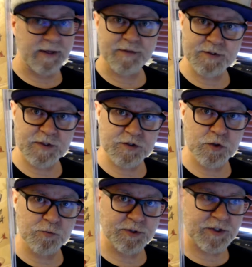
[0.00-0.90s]
this
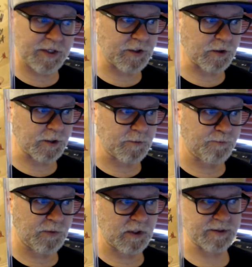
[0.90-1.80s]
issue in particular.
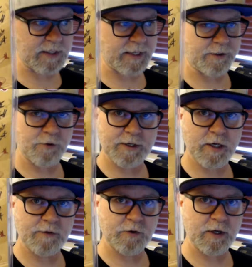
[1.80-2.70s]
It's got a great
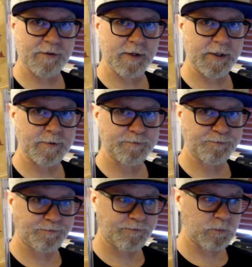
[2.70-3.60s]
cover, I think.
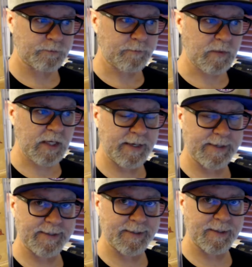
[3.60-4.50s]

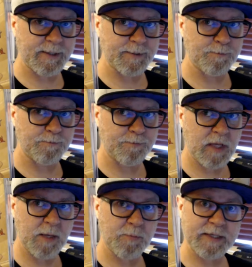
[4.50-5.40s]

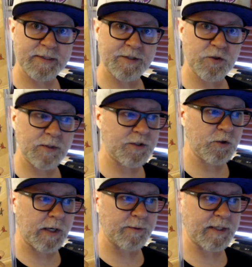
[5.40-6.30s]
But at
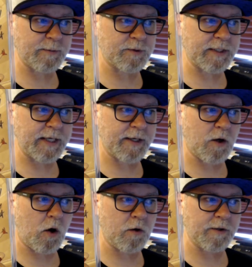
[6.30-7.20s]
C2E2, I was able to
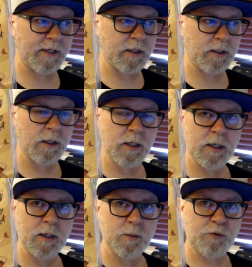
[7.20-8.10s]
get all the
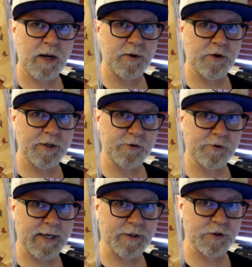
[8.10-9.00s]
primary
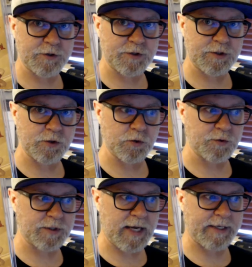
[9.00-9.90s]
creators to
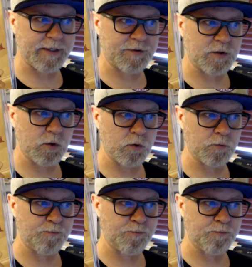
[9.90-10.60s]
sign it. So